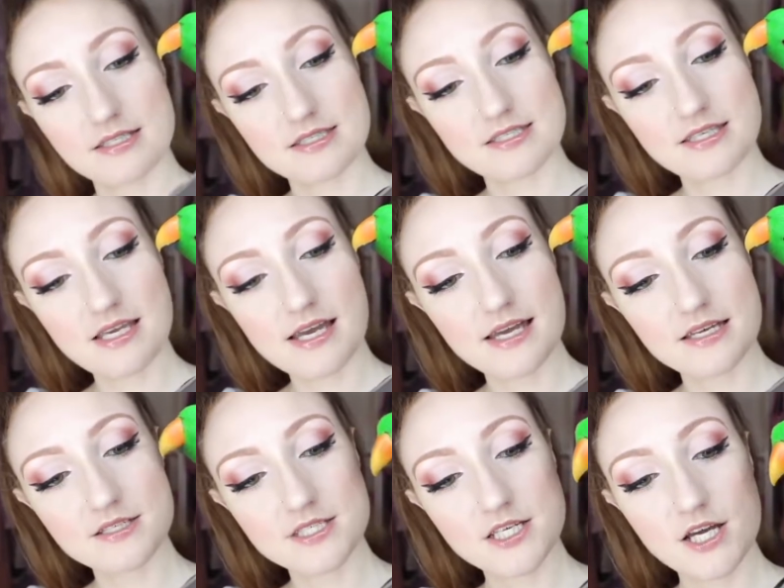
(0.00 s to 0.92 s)
it
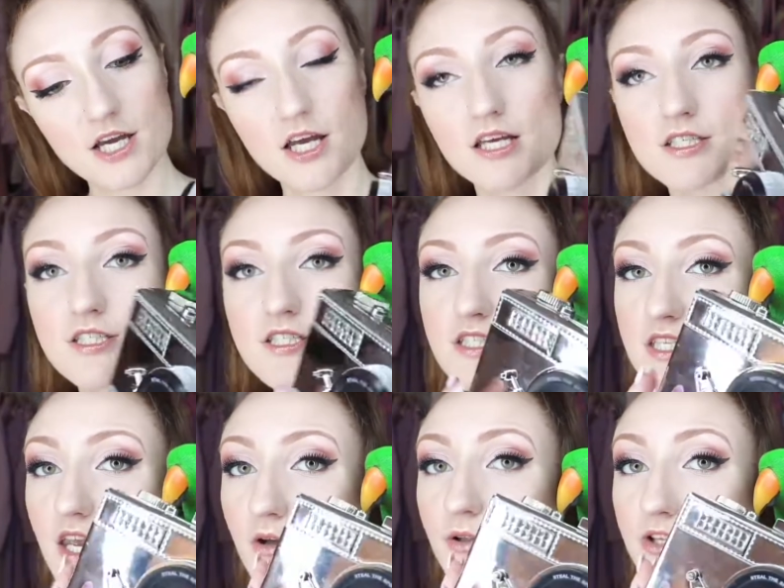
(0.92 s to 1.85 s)
says,
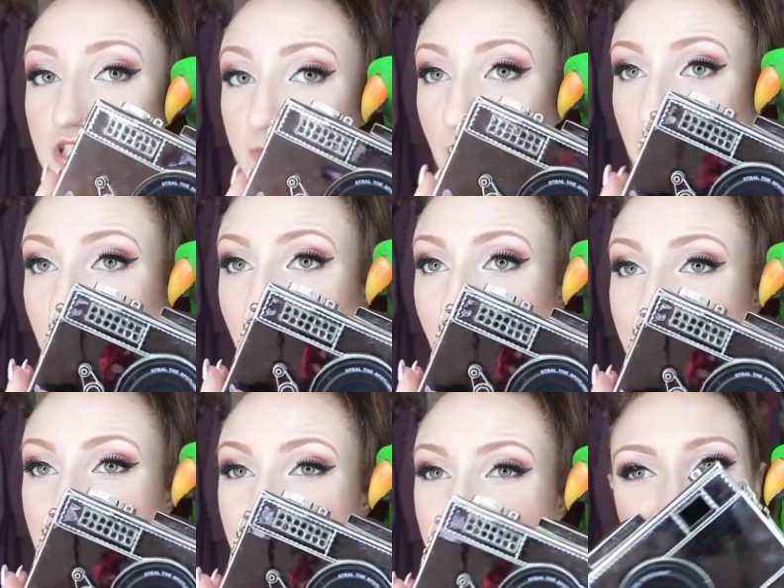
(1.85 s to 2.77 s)
steal the
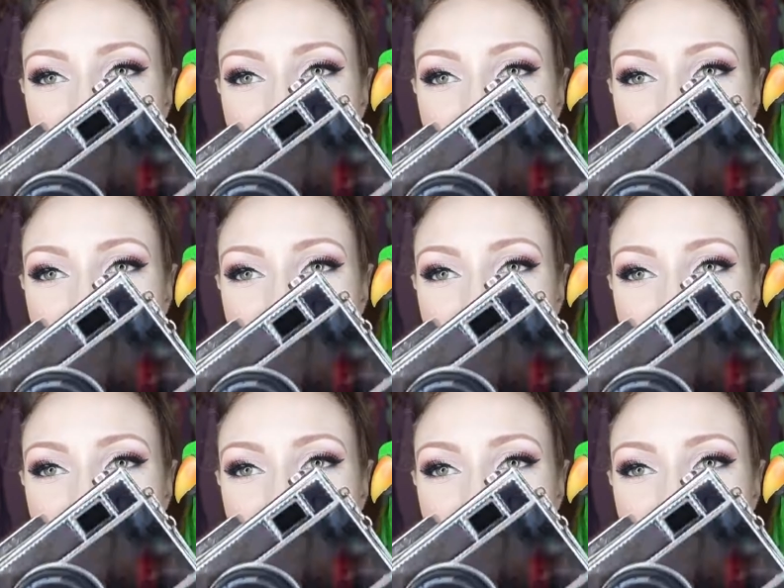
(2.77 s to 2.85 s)
spotlight.